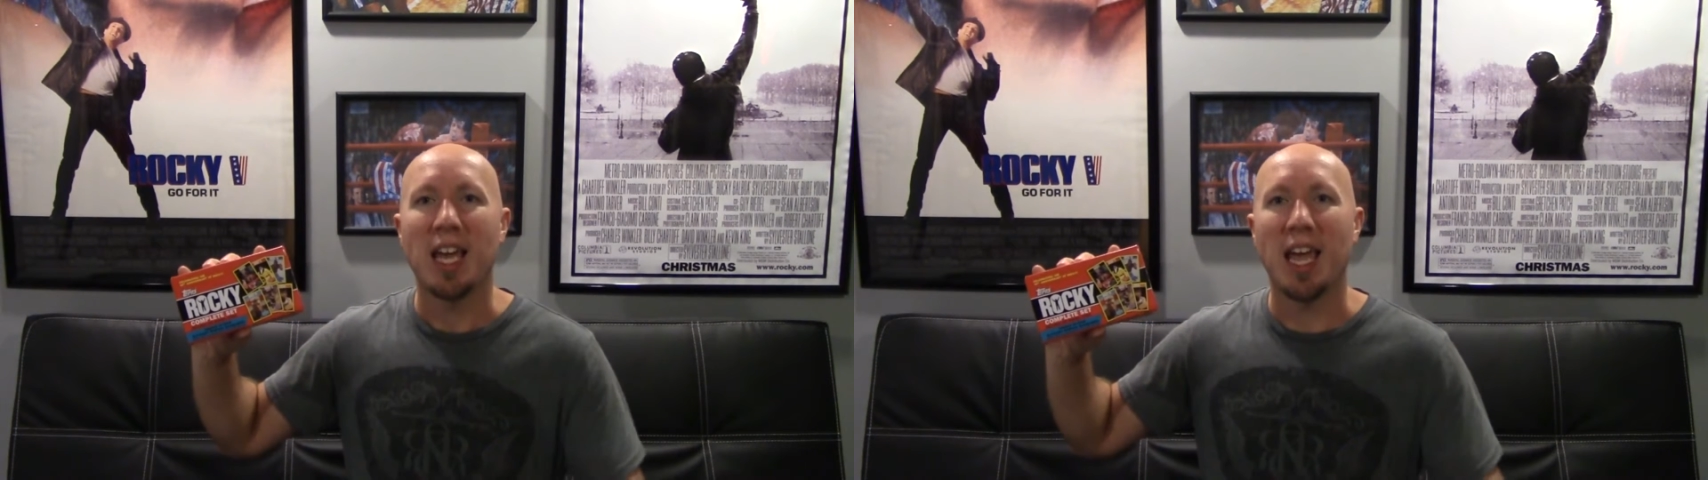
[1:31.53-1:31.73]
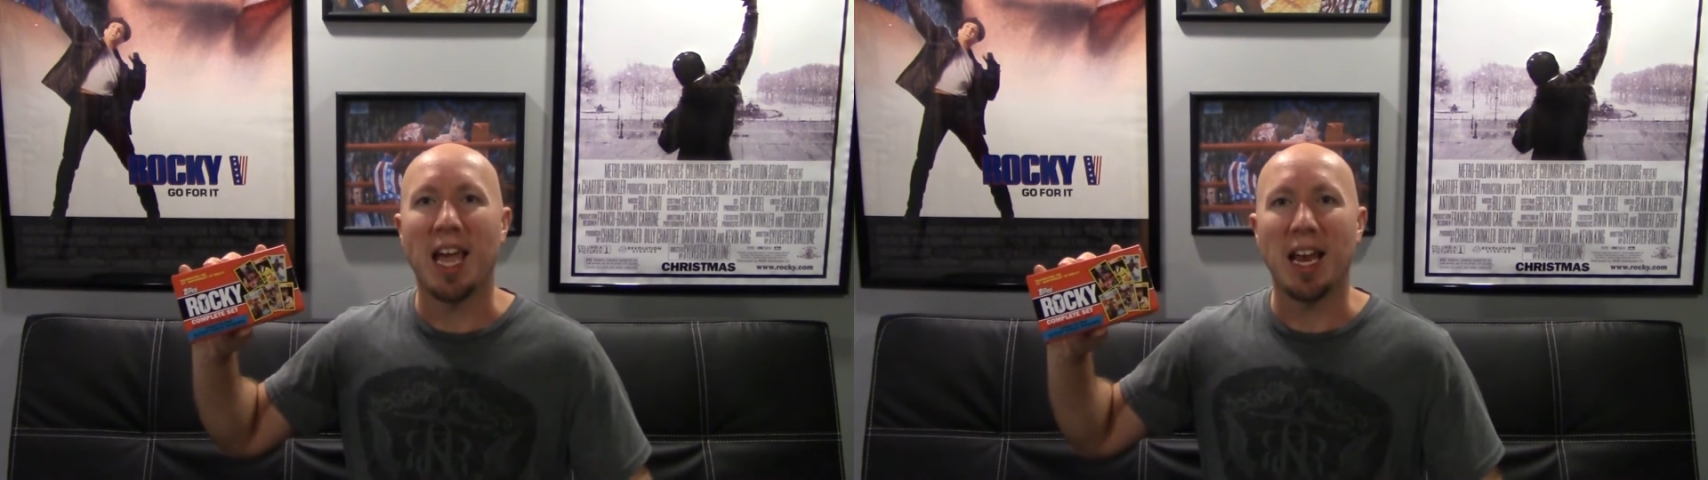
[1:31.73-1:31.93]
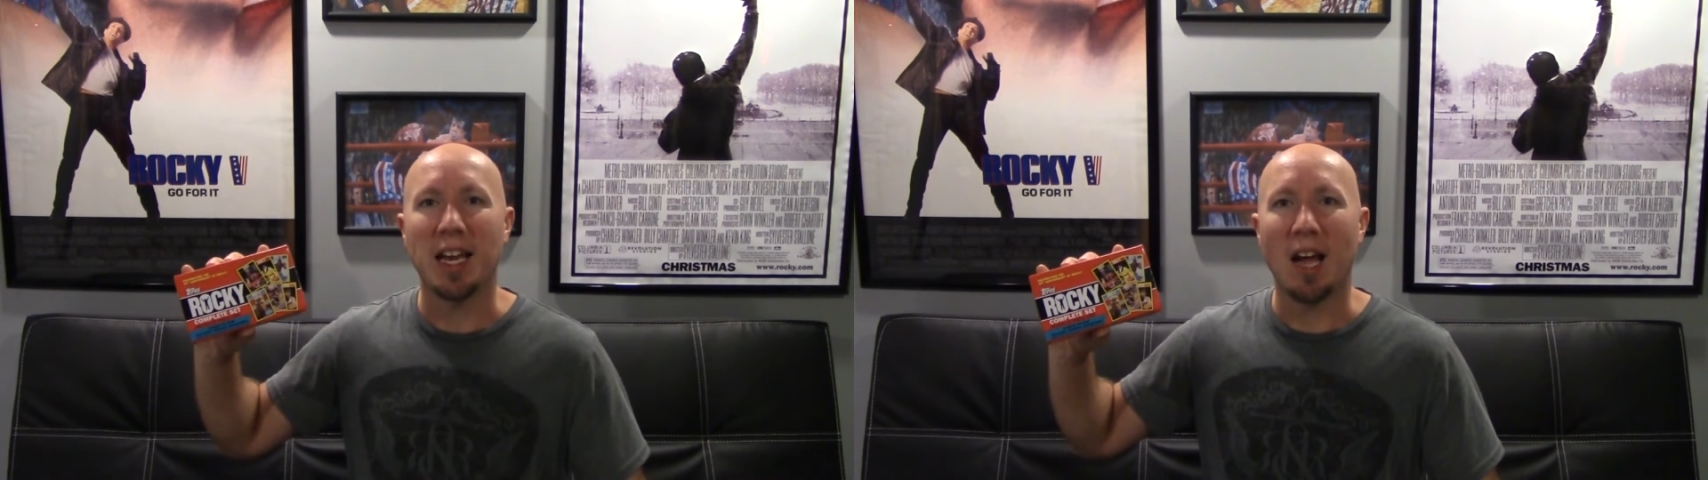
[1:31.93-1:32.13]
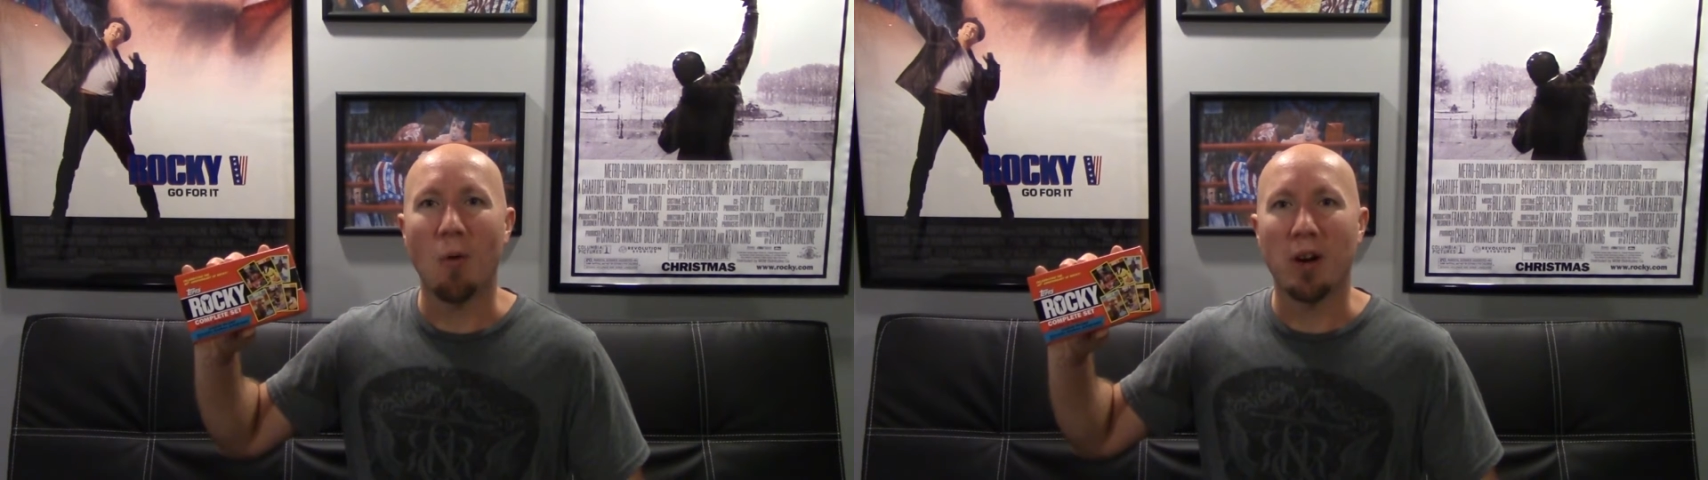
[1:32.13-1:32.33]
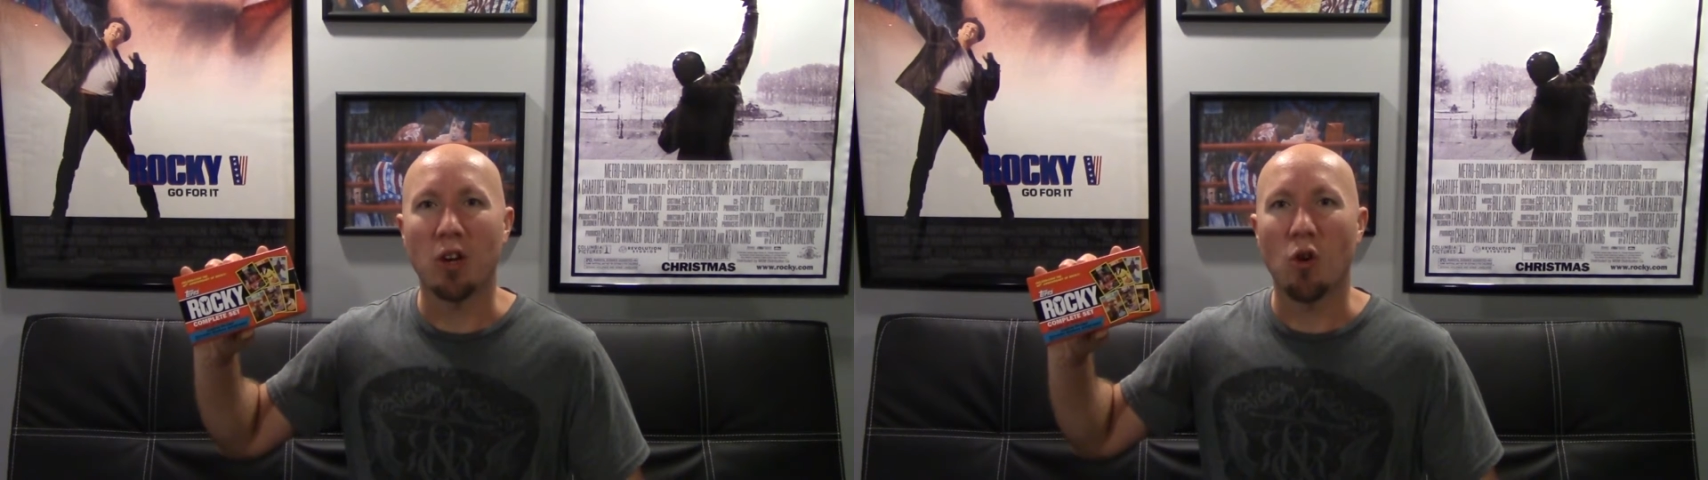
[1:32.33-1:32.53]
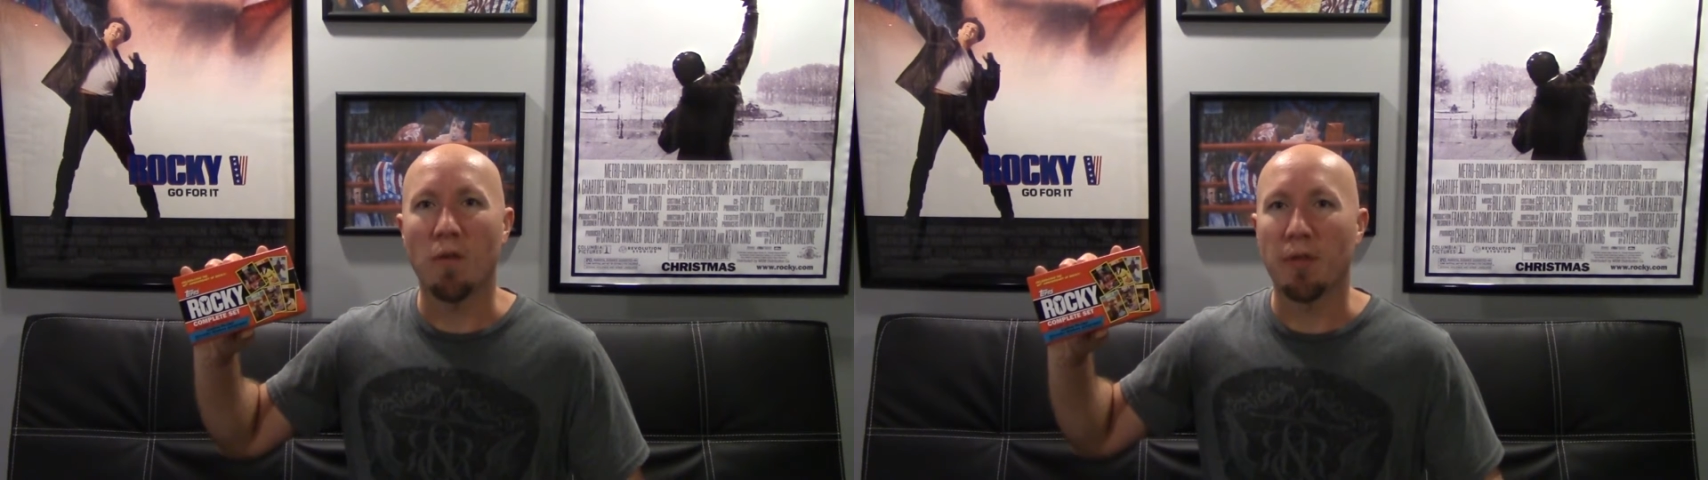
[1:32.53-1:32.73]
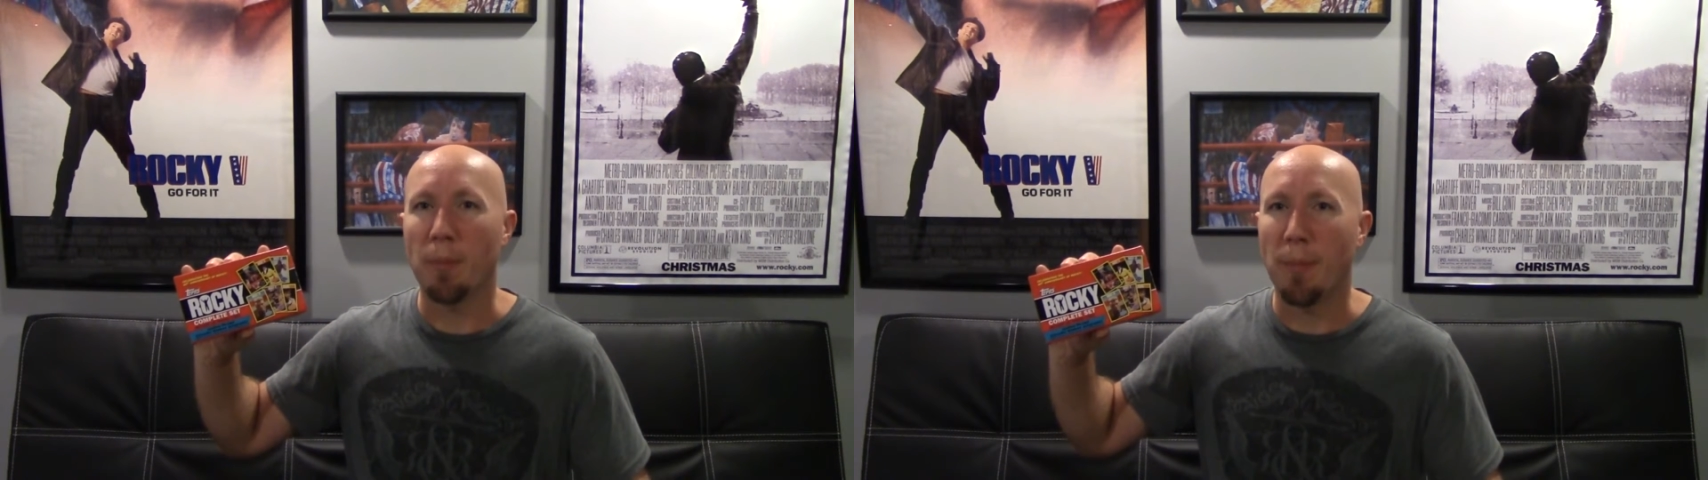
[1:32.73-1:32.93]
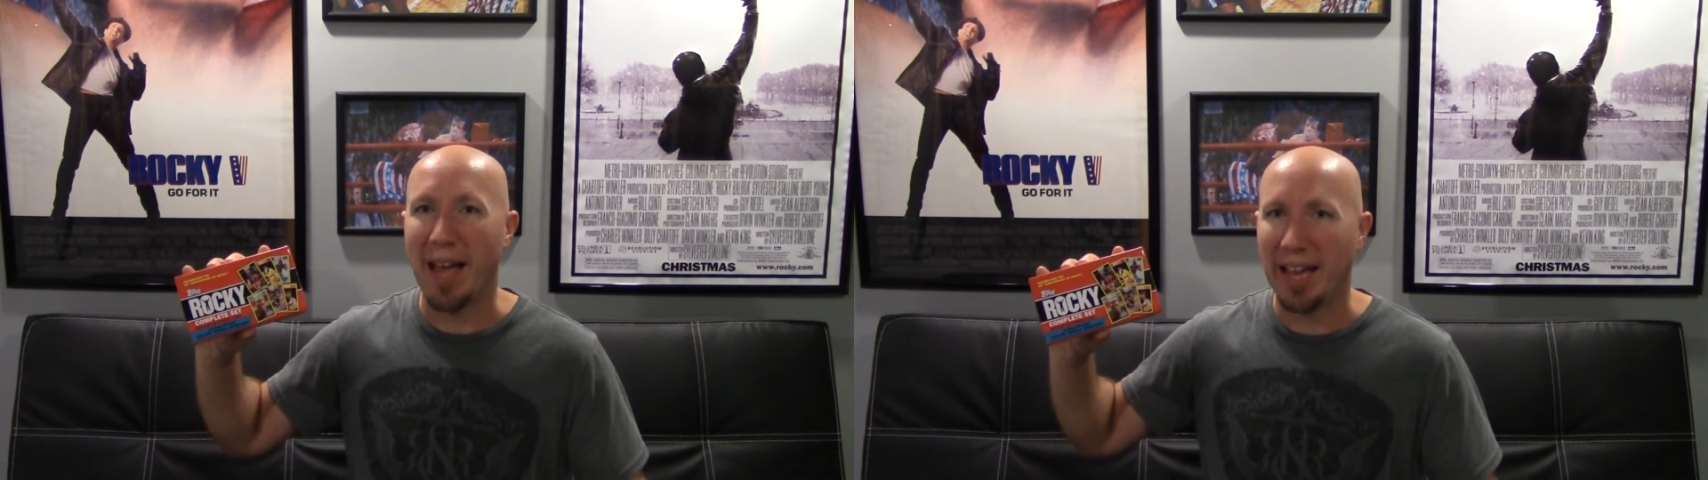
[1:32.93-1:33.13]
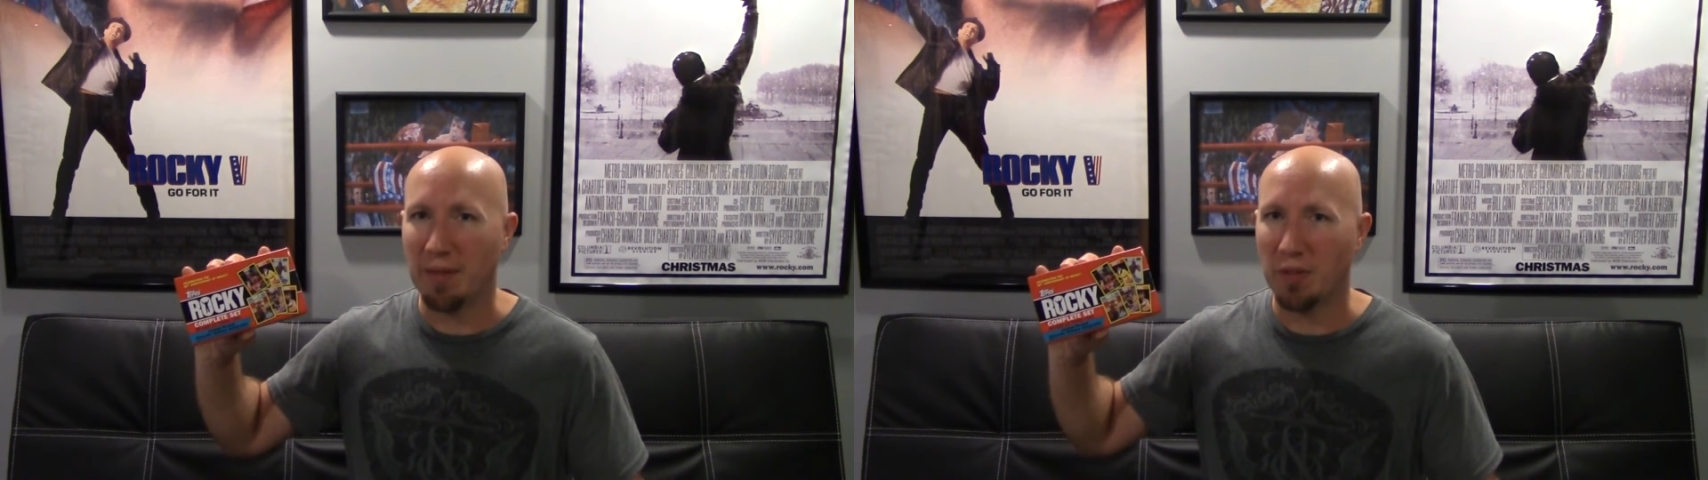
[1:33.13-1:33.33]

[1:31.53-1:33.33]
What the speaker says: and I want to go over the back